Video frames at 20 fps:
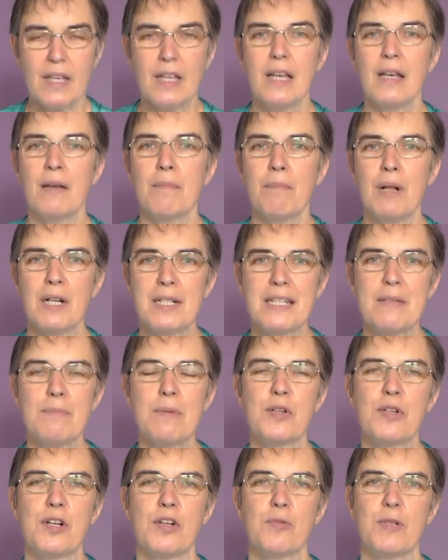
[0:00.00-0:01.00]

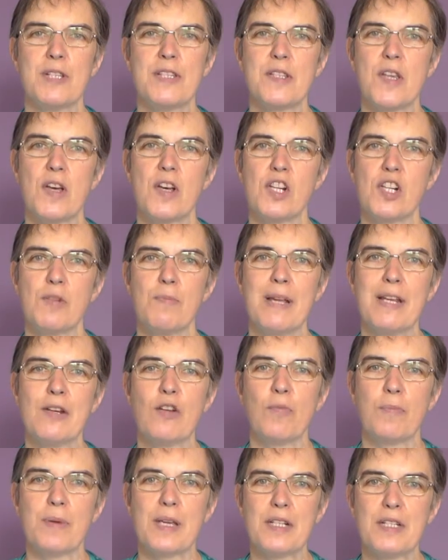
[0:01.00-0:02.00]
Multimodal research may
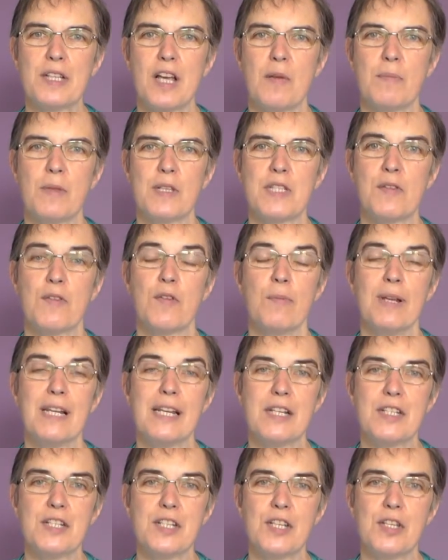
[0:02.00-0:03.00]
not be a term that's
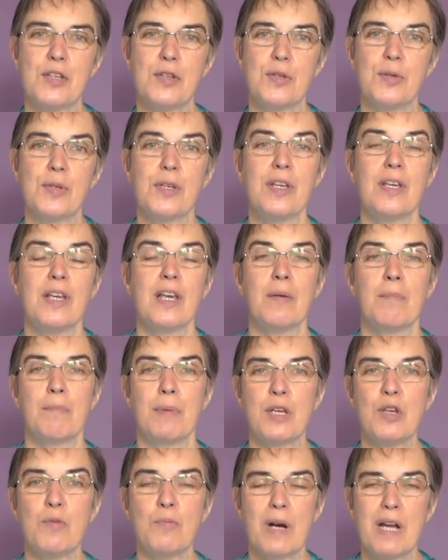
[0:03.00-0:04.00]
familiar to you,
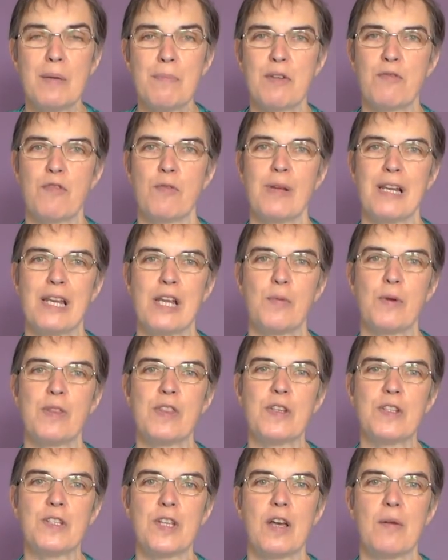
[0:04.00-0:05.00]
but you might be familiar with
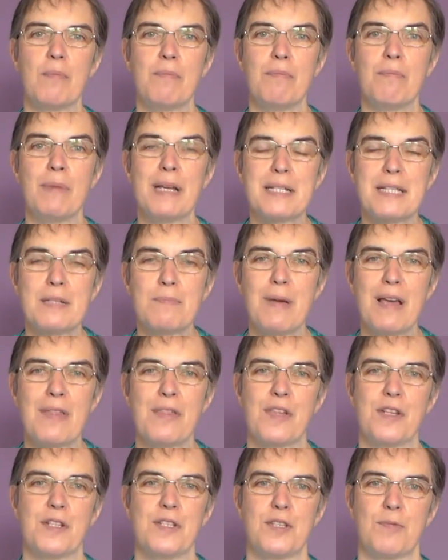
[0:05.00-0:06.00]
the term mixed
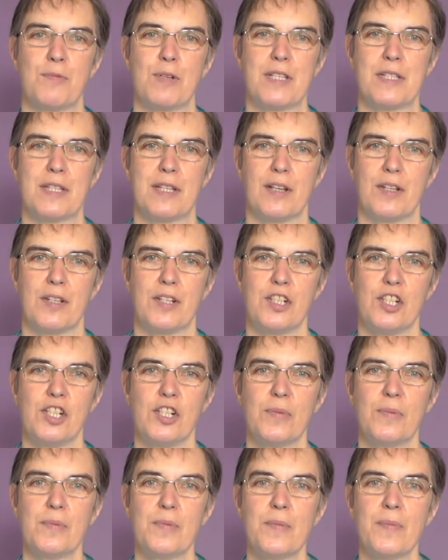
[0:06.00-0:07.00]
methods research.
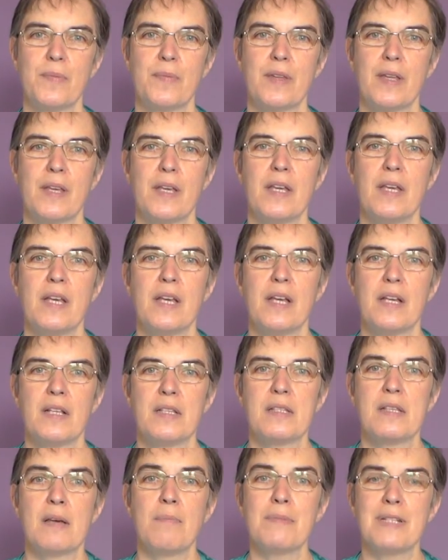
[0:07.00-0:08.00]

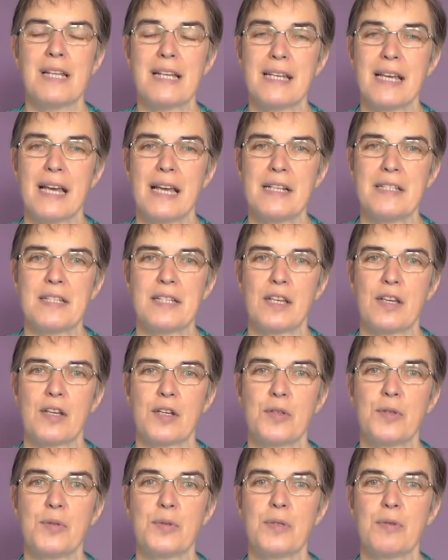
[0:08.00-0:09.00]
Some decades
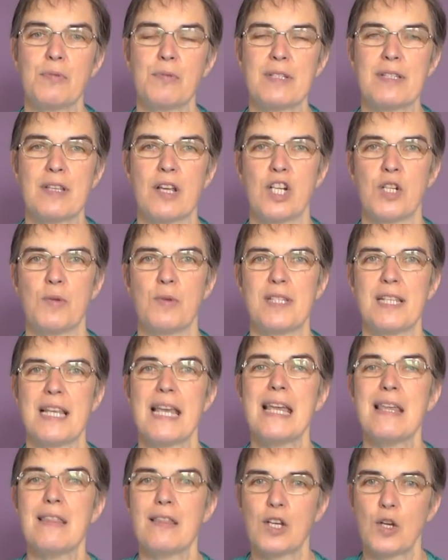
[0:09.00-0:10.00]
ago, research was
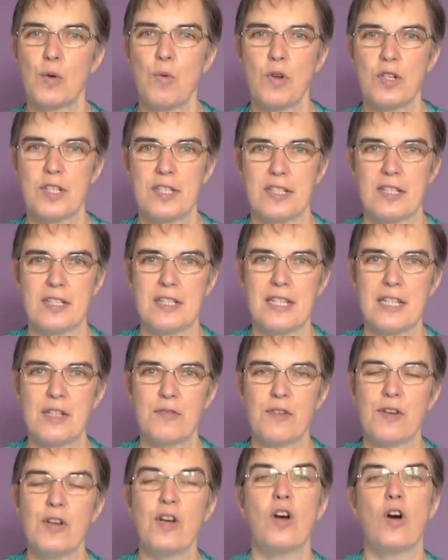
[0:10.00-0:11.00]
either
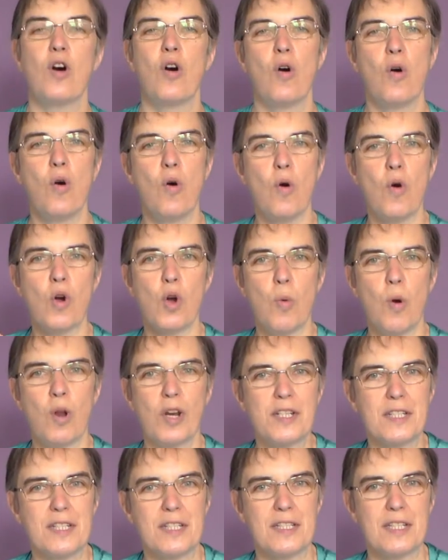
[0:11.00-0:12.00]
quantitative or
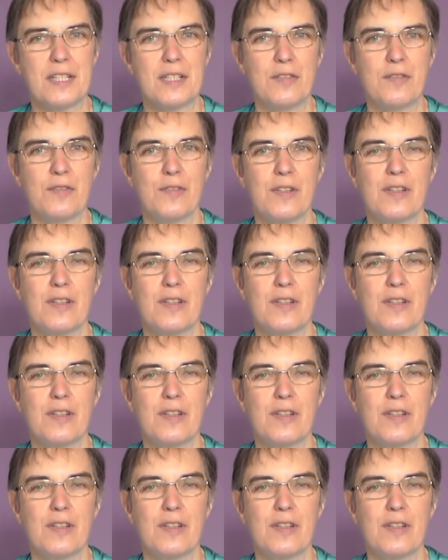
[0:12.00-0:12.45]
qualitative,